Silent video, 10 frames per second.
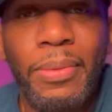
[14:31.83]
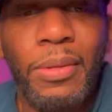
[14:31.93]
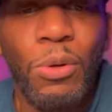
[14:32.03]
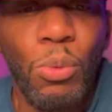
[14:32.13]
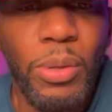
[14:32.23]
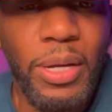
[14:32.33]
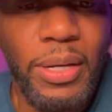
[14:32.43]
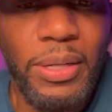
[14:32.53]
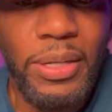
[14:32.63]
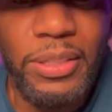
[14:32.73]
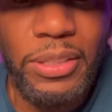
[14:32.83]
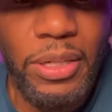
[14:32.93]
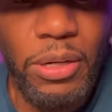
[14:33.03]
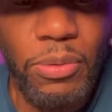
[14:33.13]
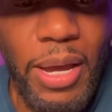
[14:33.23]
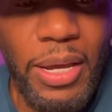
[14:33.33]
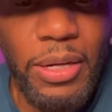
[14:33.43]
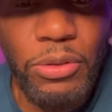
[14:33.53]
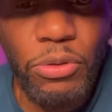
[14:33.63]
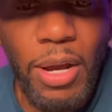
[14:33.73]
when this sneaker right
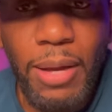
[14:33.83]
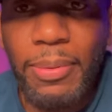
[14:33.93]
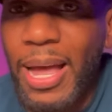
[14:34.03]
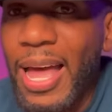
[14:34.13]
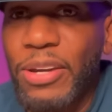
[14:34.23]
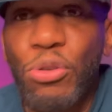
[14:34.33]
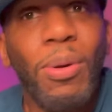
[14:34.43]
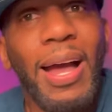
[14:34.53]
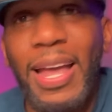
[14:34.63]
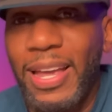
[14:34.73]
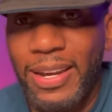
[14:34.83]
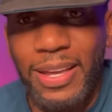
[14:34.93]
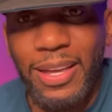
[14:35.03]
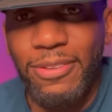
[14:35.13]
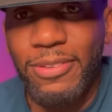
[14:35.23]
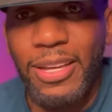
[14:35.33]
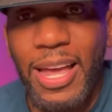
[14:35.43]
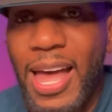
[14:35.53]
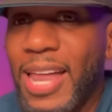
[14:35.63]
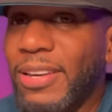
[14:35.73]
here dropped, I knew I had to have it.
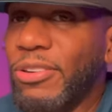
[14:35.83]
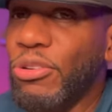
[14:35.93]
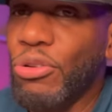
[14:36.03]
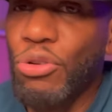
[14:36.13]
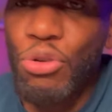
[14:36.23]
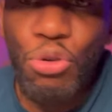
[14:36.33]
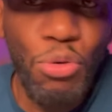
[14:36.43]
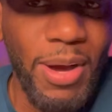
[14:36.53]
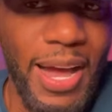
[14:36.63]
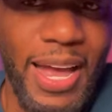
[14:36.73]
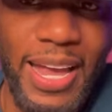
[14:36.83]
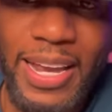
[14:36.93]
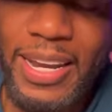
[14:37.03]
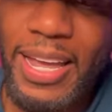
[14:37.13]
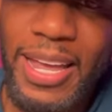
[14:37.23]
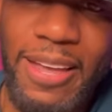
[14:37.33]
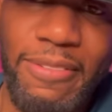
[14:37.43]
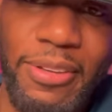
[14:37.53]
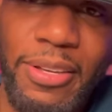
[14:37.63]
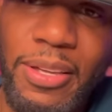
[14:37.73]
I knew I had to have
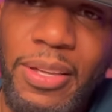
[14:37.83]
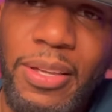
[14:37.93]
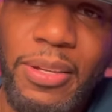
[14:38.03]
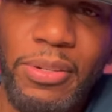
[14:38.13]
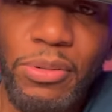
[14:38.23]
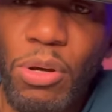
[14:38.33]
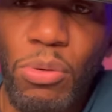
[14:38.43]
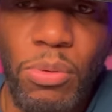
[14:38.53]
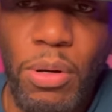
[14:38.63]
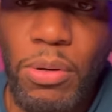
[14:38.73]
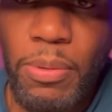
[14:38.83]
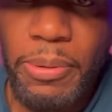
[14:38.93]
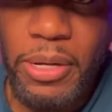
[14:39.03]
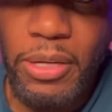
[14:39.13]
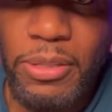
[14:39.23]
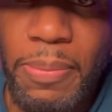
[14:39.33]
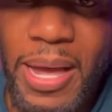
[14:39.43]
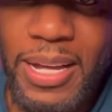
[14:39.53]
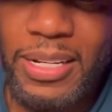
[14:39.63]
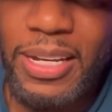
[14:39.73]
it, you know, um, because of my
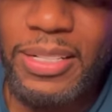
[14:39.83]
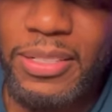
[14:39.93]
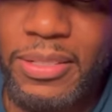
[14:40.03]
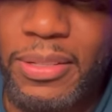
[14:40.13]
collection.